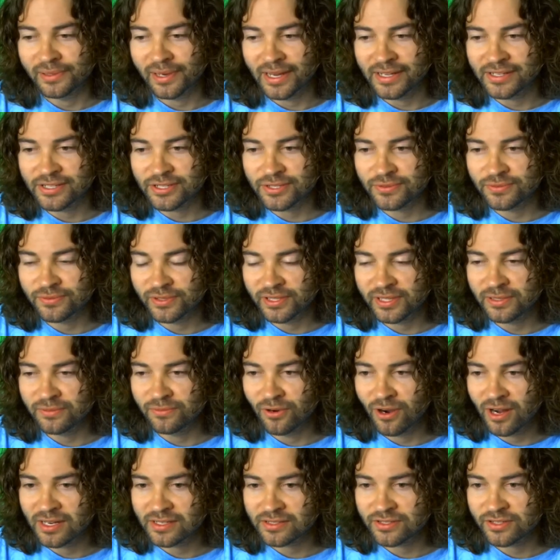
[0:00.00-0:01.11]
I just really
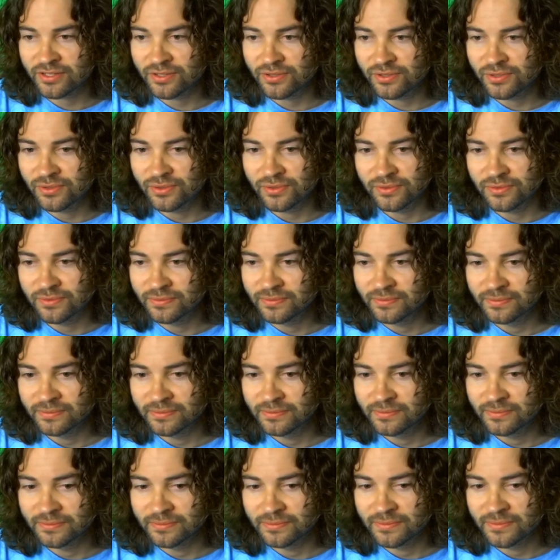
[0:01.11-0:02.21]
want to,
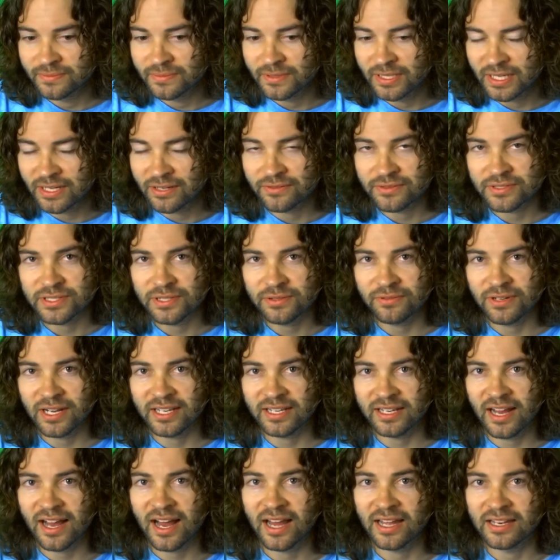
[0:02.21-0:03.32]
you know, see what I
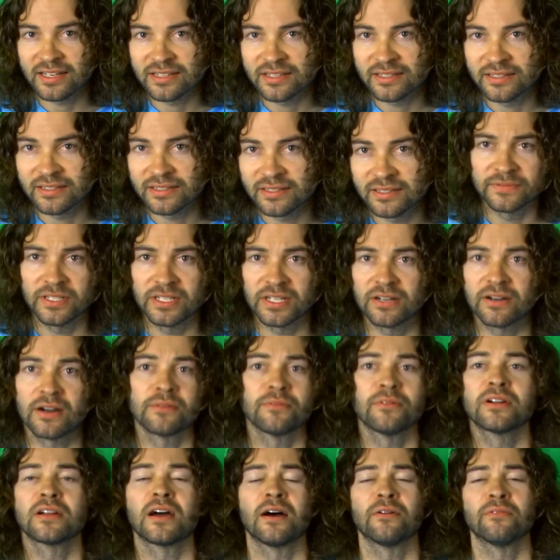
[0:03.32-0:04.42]
got. You know, I
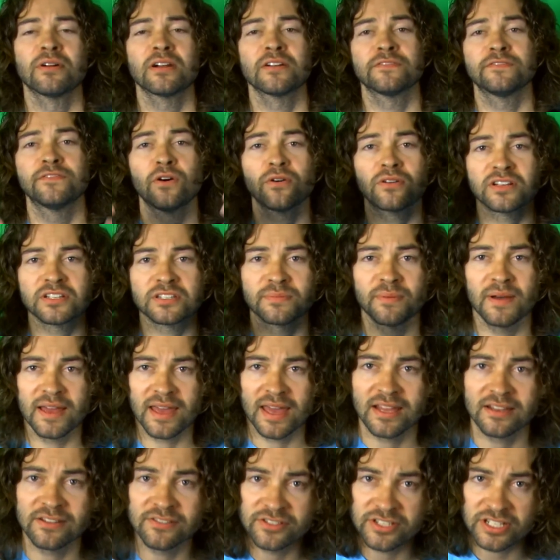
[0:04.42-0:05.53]
want to focus my
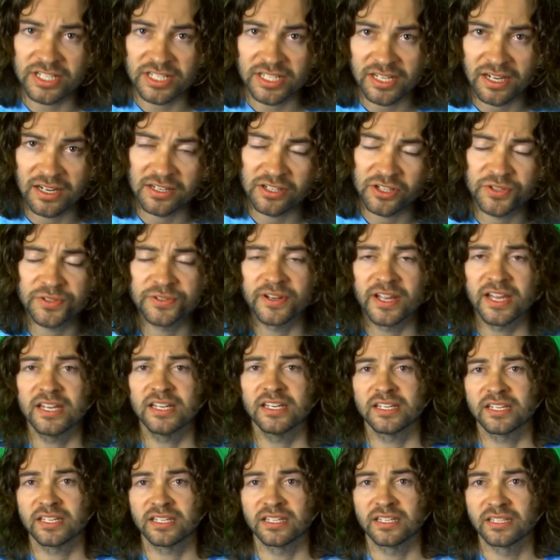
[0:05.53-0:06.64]
energy on
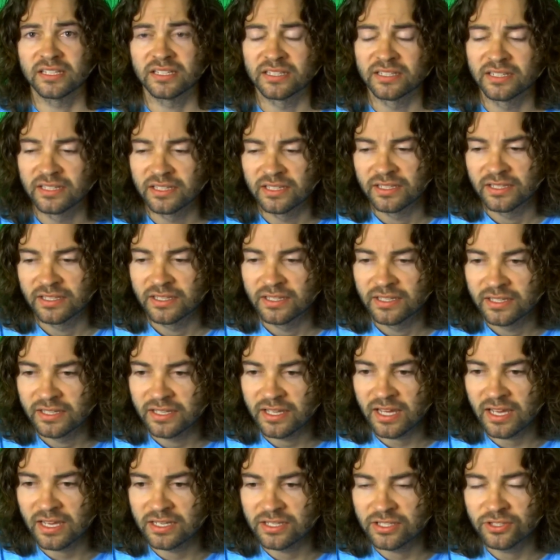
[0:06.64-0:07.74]
creating
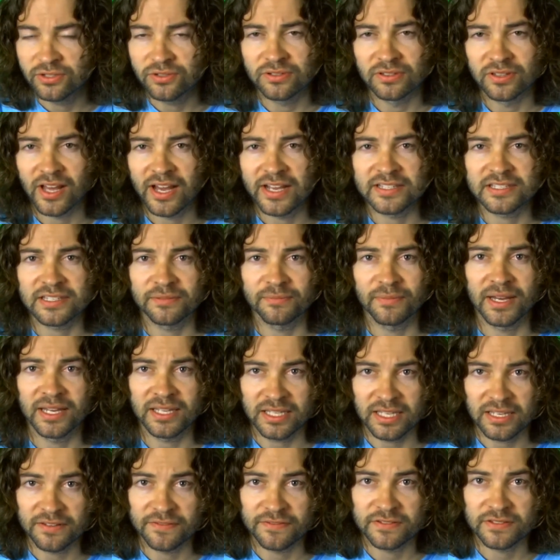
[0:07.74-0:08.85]
and utilizing my
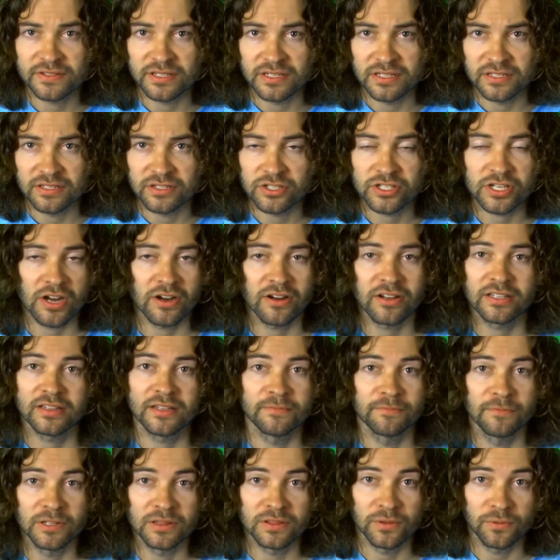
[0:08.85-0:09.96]
gifts and sharing
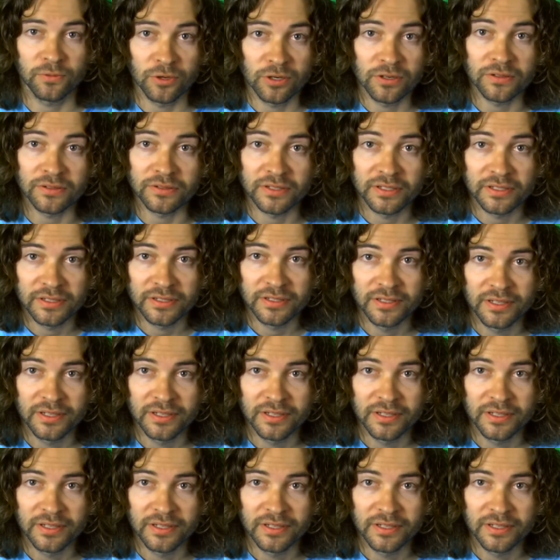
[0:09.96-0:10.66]
them with the world.